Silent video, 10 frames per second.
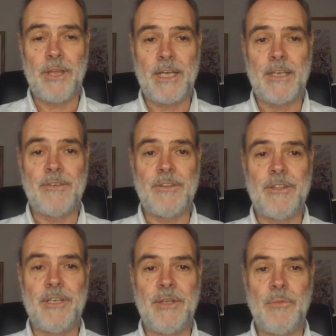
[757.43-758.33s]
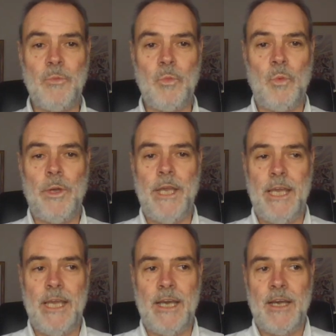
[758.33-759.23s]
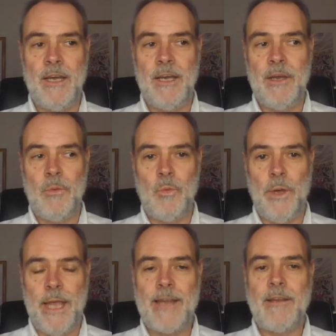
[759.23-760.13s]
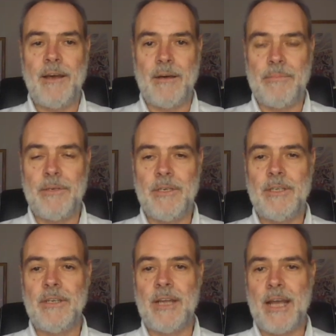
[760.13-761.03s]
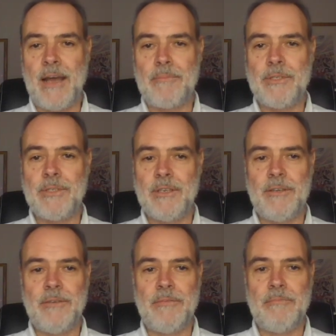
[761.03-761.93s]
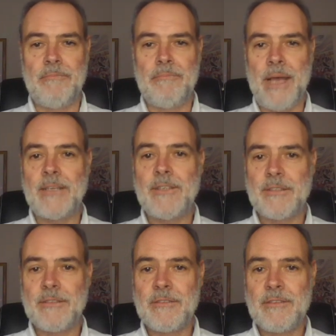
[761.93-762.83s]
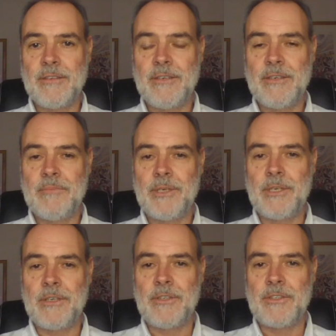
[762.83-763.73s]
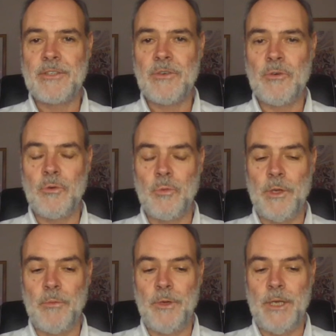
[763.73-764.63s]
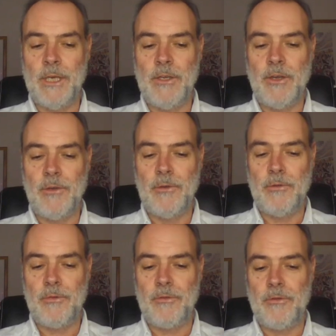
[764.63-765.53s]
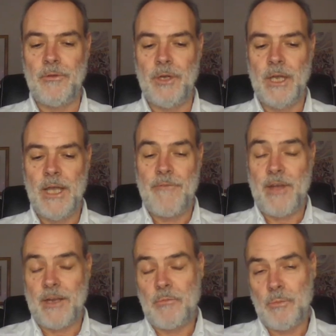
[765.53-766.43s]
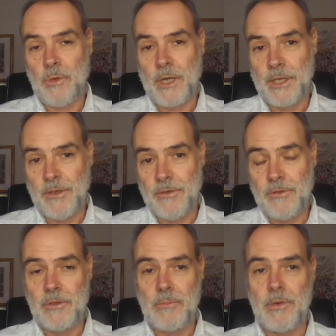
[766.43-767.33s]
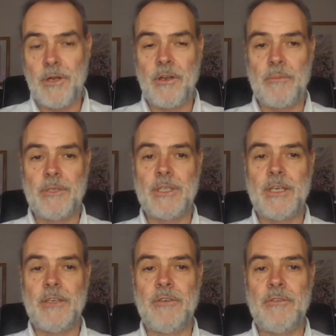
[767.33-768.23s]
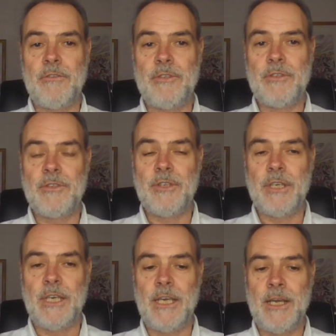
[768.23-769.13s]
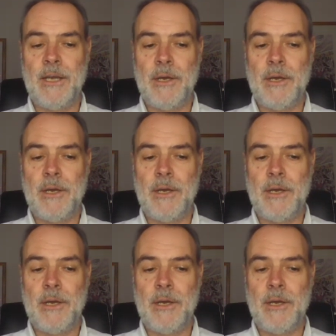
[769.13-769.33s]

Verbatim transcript: that, Kendra, th- we we end up in an absolute mess mm-hmm. because we, we go through. In fact, what, what I use on the program is I use the